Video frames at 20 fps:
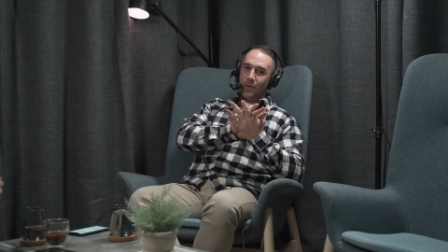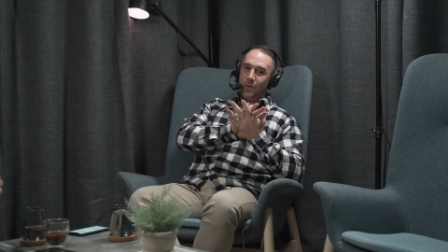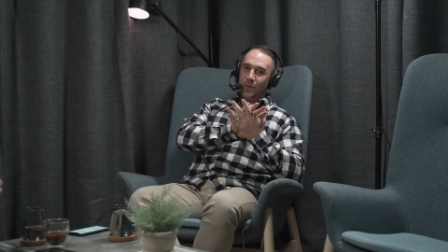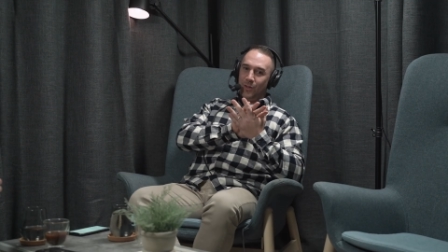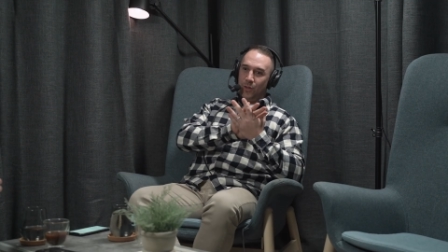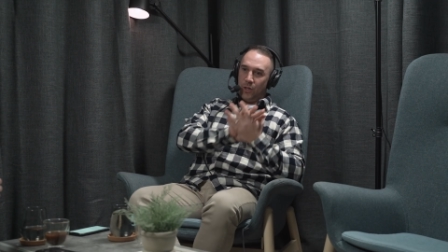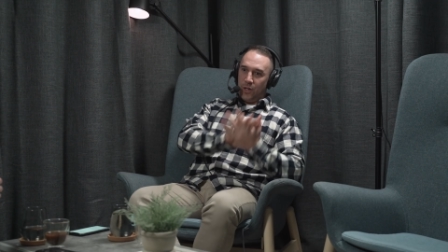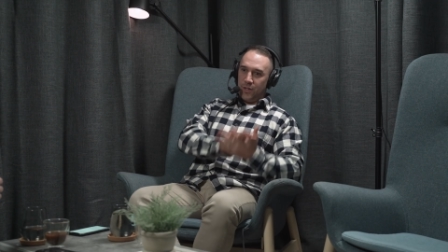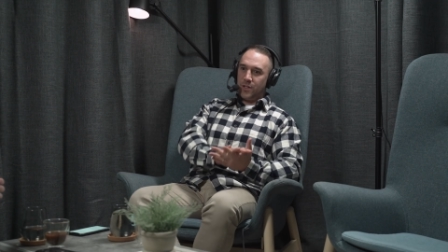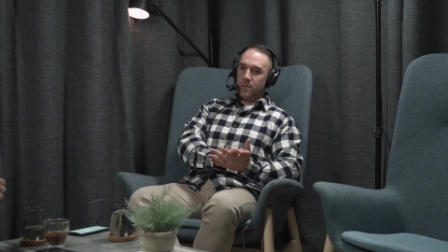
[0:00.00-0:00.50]

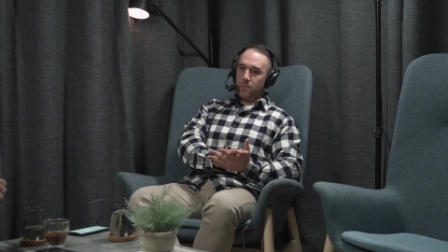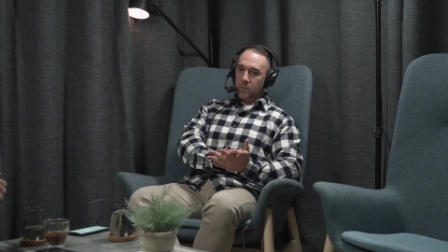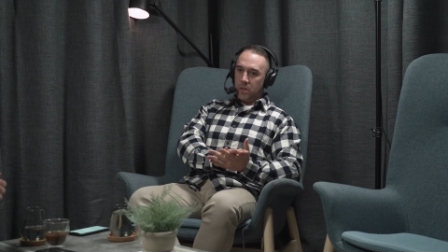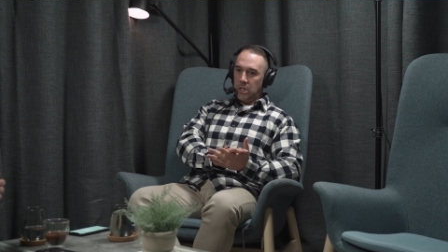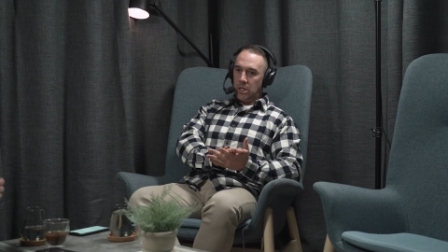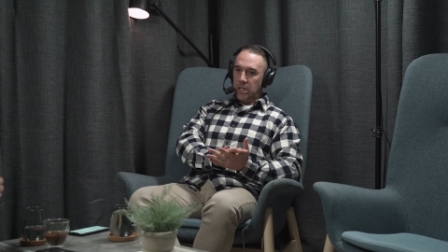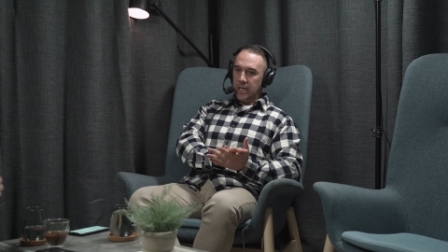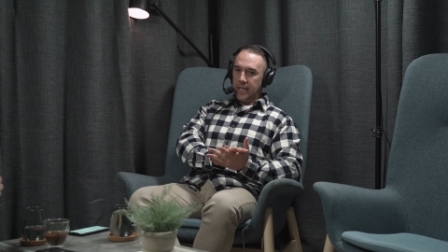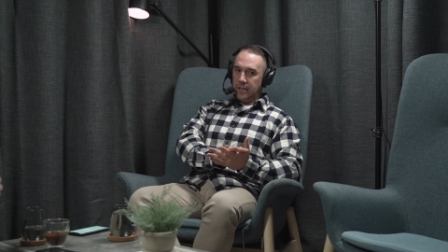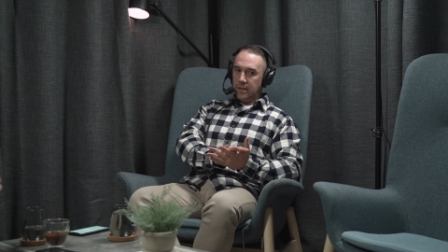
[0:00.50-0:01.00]
lost some
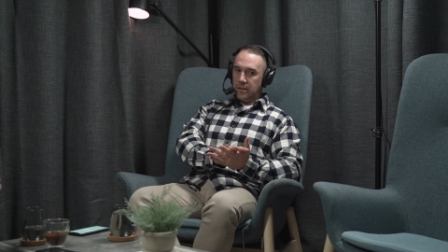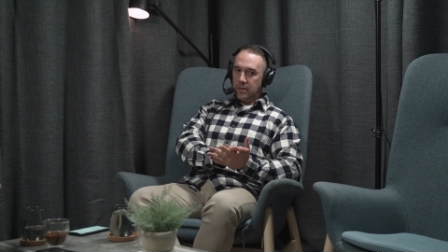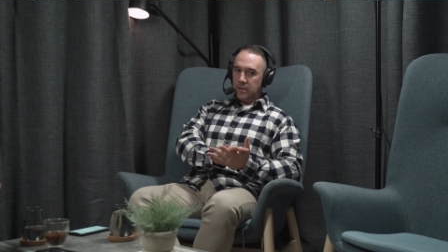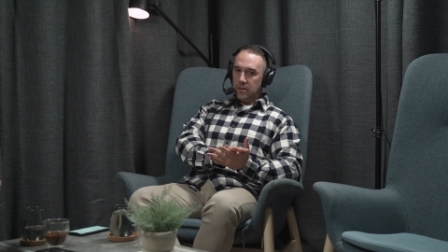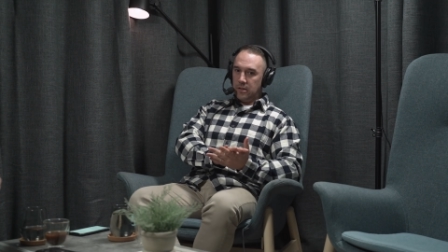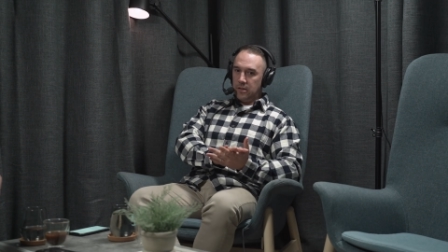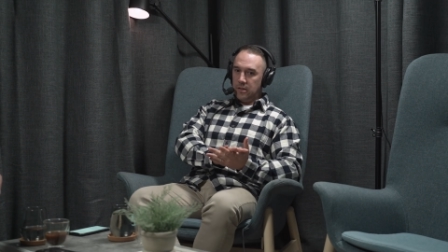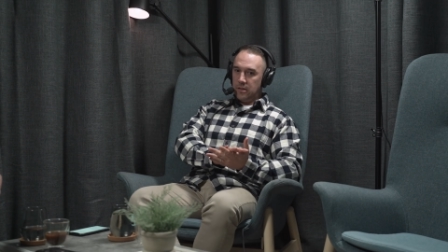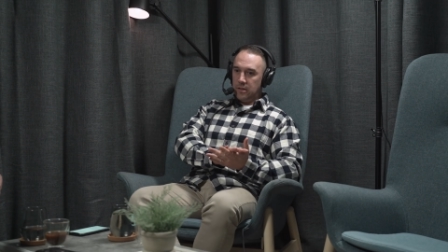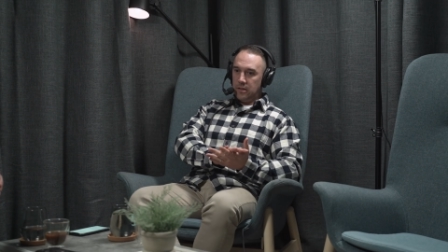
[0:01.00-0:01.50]
clients,
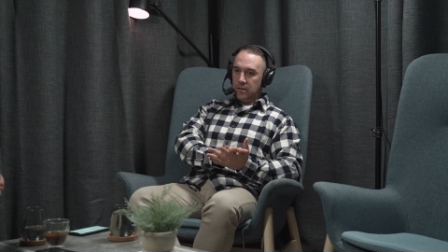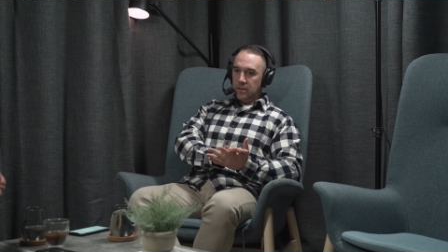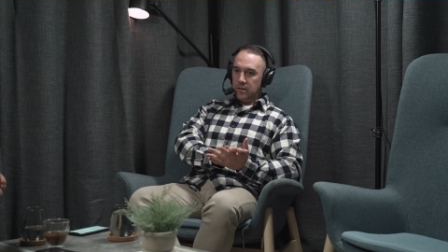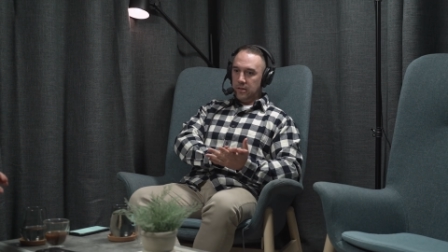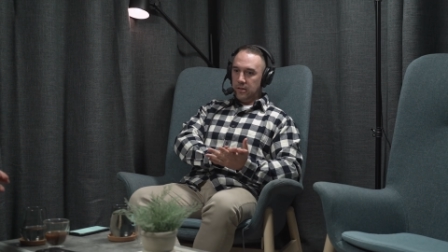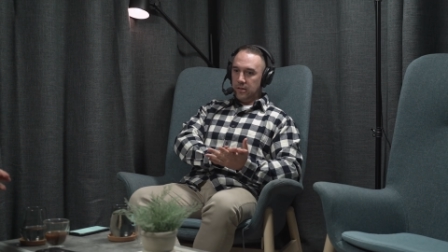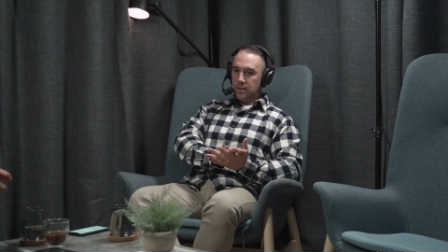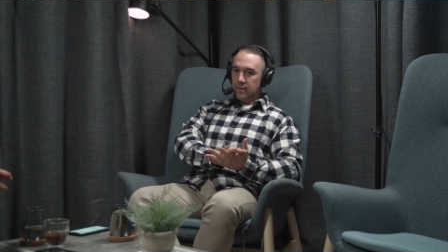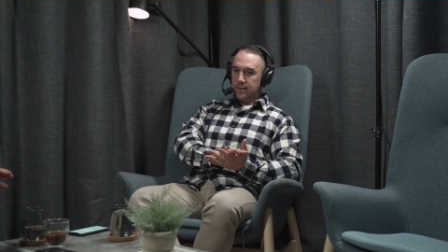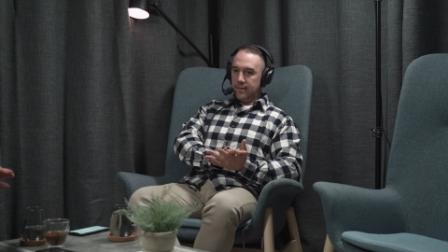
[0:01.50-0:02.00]

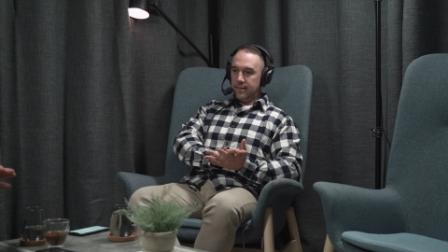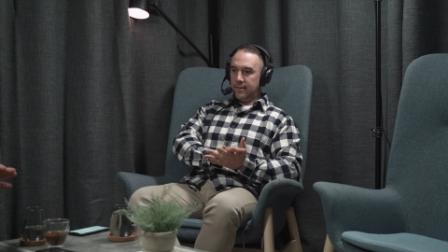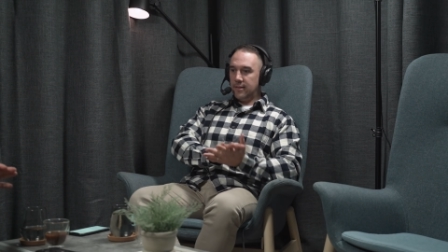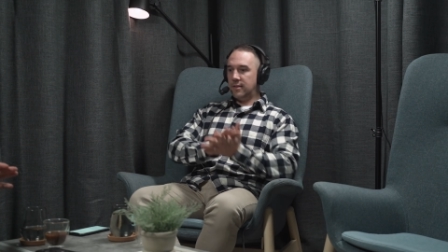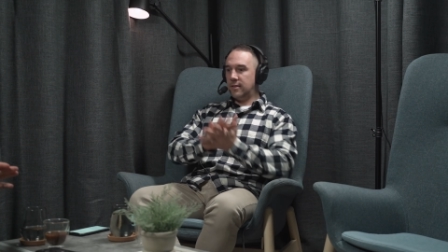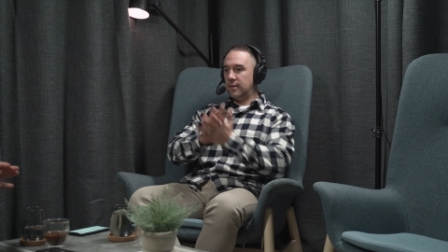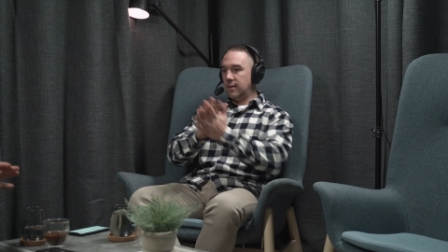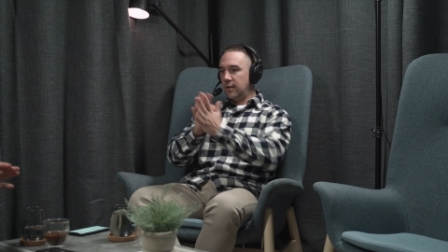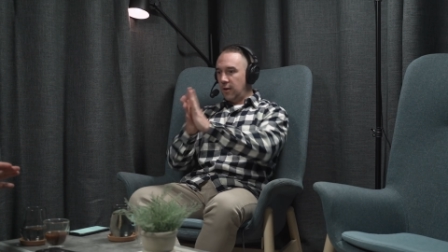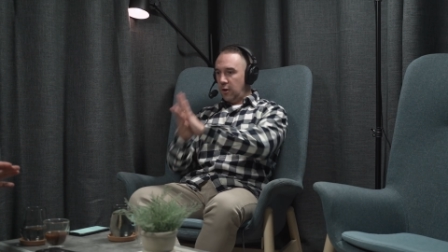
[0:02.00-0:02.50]

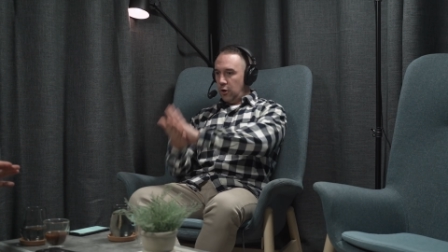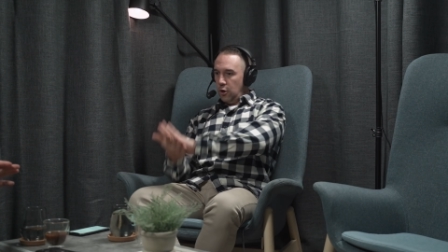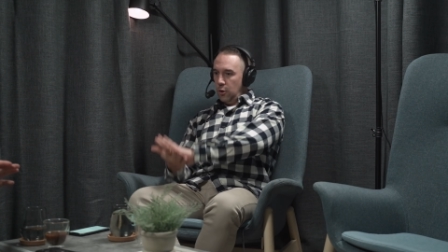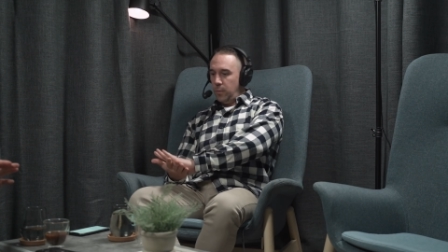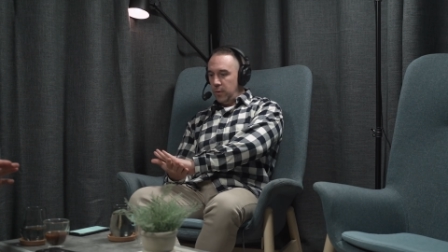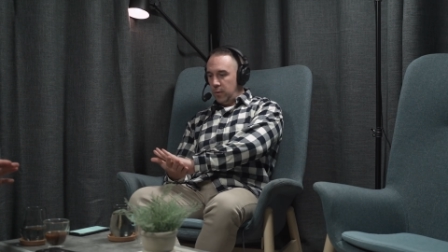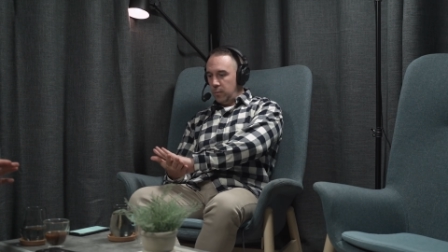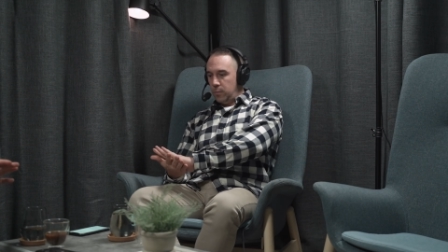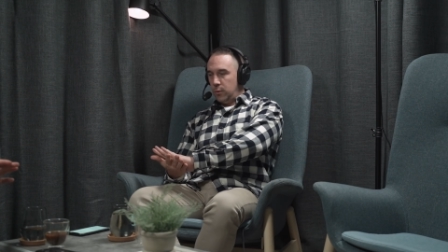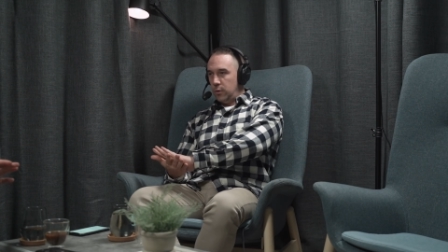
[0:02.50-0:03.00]

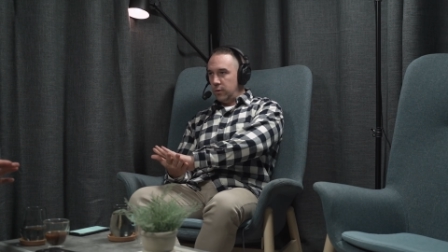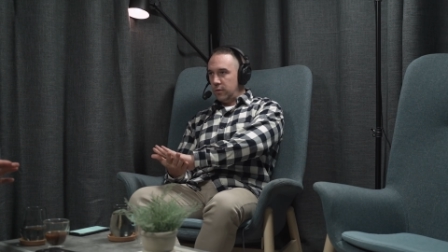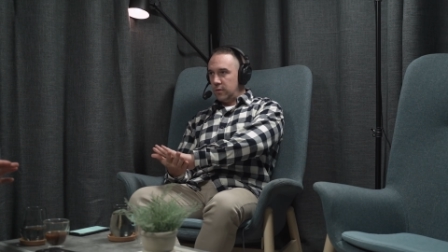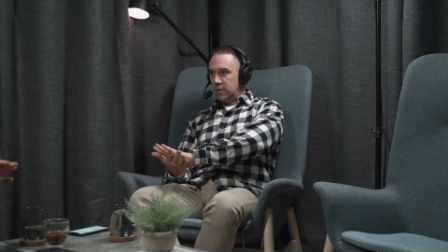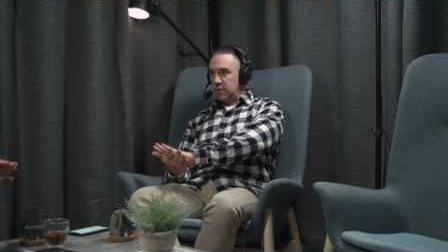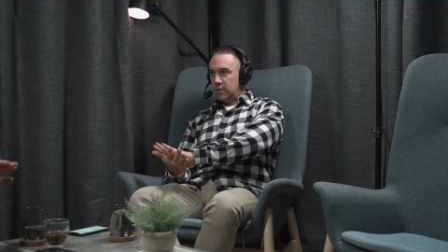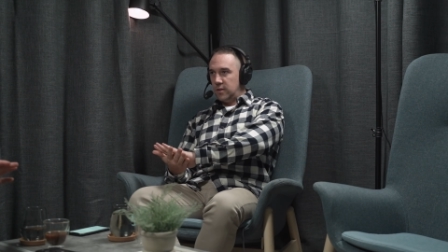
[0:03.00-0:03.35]
opened books,